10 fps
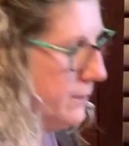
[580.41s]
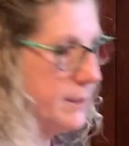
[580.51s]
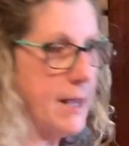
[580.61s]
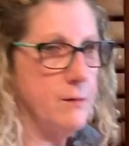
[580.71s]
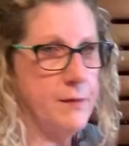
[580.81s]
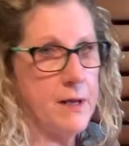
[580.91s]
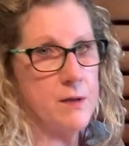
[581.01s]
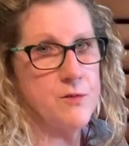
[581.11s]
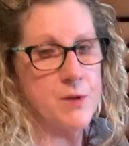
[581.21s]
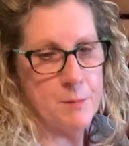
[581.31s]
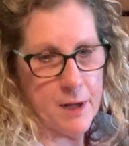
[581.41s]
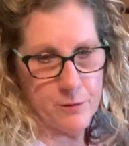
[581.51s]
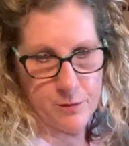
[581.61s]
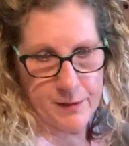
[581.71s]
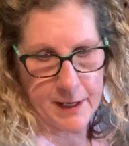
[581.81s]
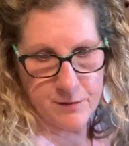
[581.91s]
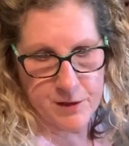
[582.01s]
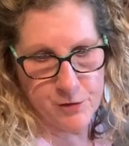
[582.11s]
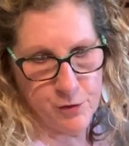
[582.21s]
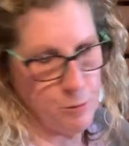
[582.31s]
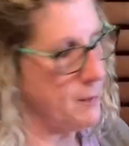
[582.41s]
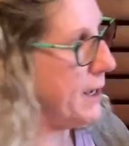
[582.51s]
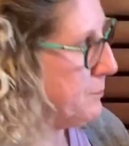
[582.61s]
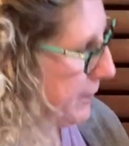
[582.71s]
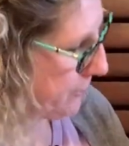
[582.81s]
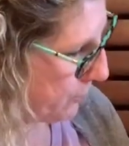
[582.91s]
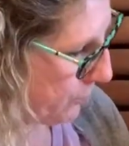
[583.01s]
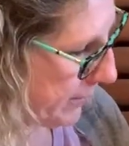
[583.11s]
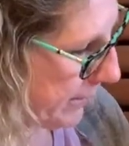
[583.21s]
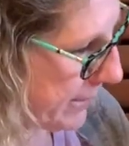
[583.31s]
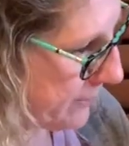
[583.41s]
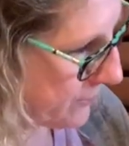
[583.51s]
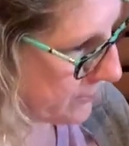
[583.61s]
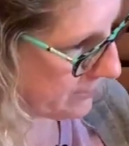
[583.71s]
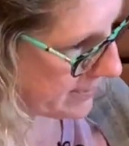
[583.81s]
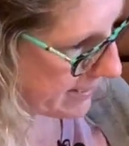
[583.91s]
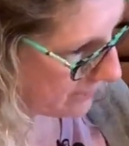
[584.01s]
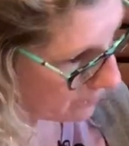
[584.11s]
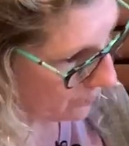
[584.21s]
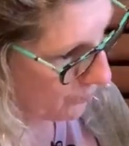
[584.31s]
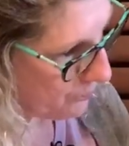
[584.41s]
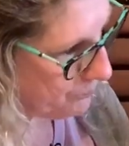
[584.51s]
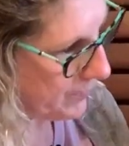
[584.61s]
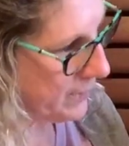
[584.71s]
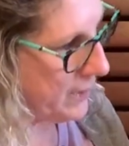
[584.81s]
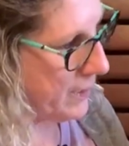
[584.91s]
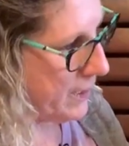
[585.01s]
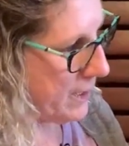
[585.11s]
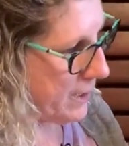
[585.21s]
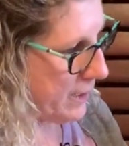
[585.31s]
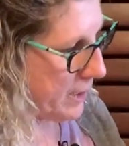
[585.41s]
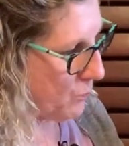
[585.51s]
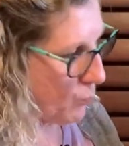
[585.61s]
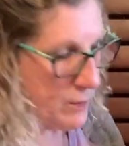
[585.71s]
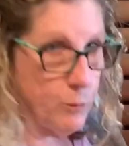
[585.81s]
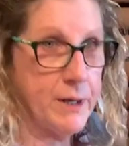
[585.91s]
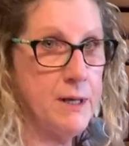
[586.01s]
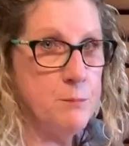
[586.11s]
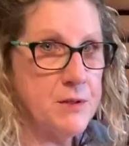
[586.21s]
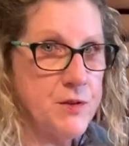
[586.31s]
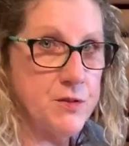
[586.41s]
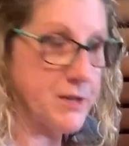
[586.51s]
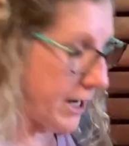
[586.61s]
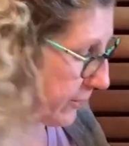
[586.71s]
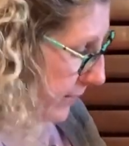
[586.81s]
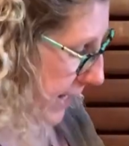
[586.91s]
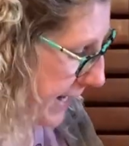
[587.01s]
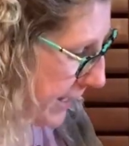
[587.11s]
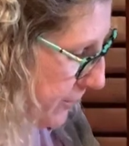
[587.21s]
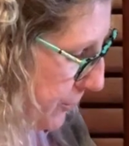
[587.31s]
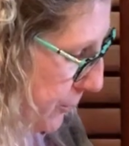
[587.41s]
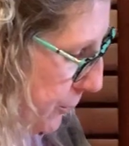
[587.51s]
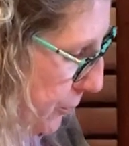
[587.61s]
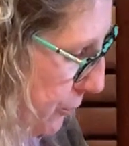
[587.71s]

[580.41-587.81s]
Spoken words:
Okay, think of some other things that you might be doing at home. One week, Mrs. Taryn had you